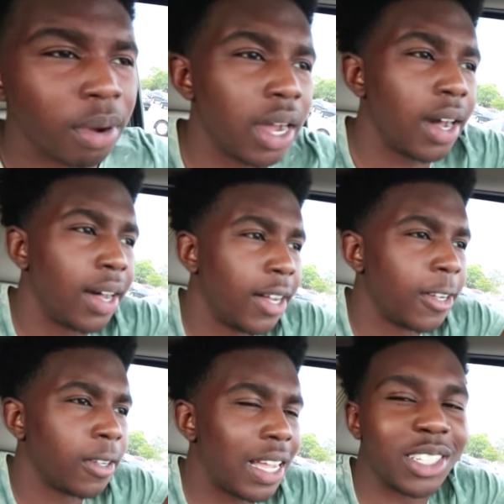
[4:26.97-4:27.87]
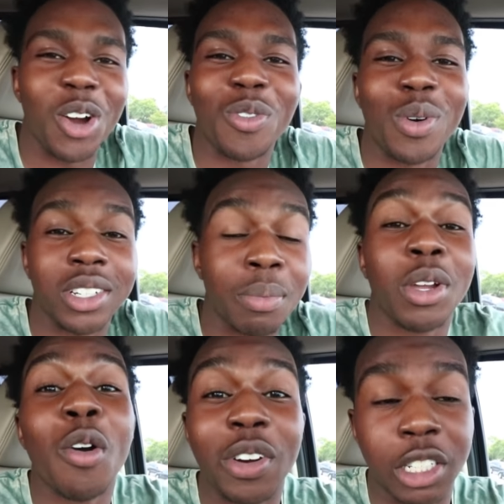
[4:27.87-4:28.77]
But, I said overwatched. I
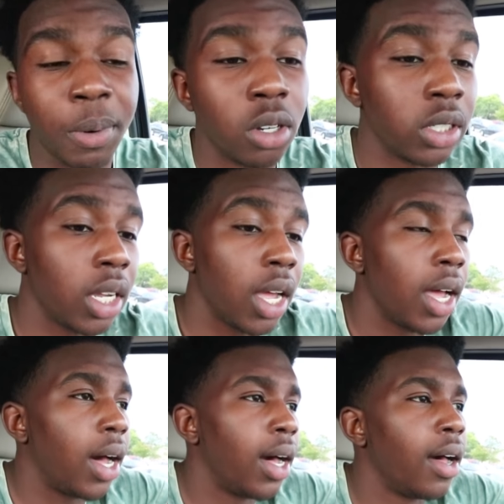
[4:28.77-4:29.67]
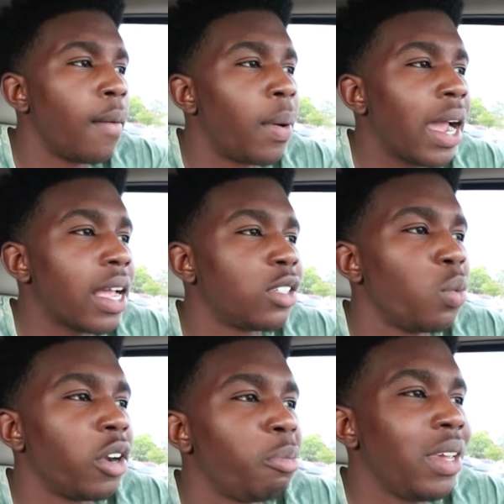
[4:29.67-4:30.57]
mean, overexposed. But I got
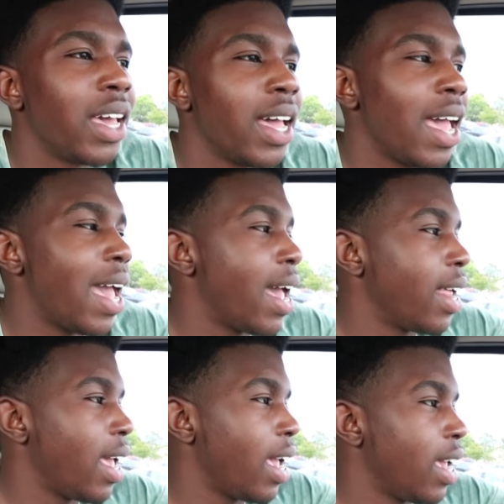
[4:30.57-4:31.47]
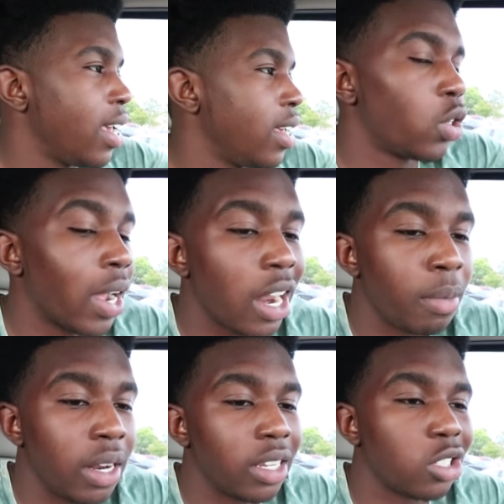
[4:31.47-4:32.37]
somewhere to be at 8. So, I got to
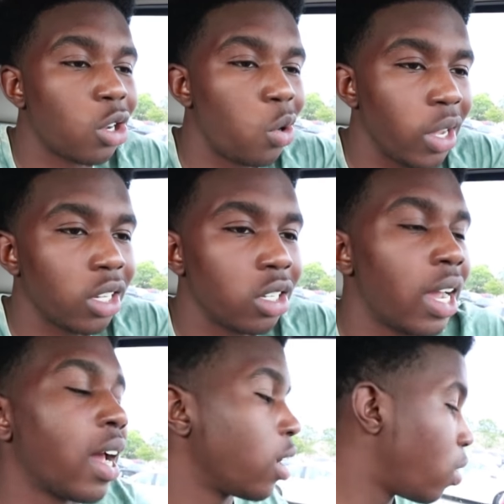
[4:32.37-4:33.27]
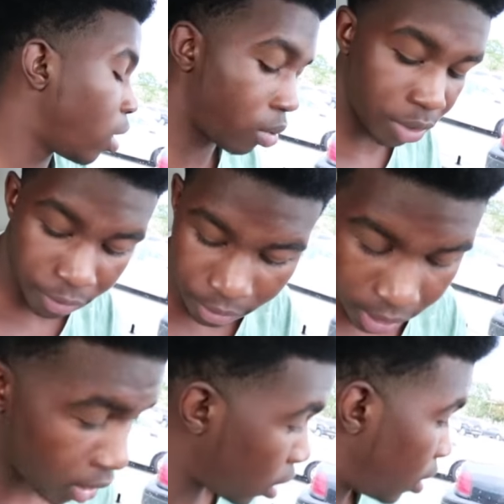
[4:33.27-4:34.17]
make this quick. Yeah, I got to go out with a
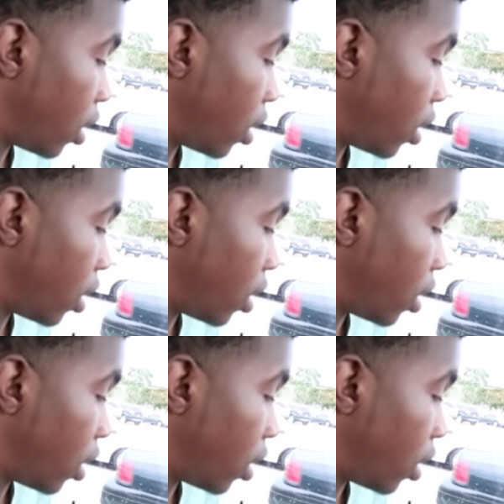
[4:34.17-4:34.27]
friend to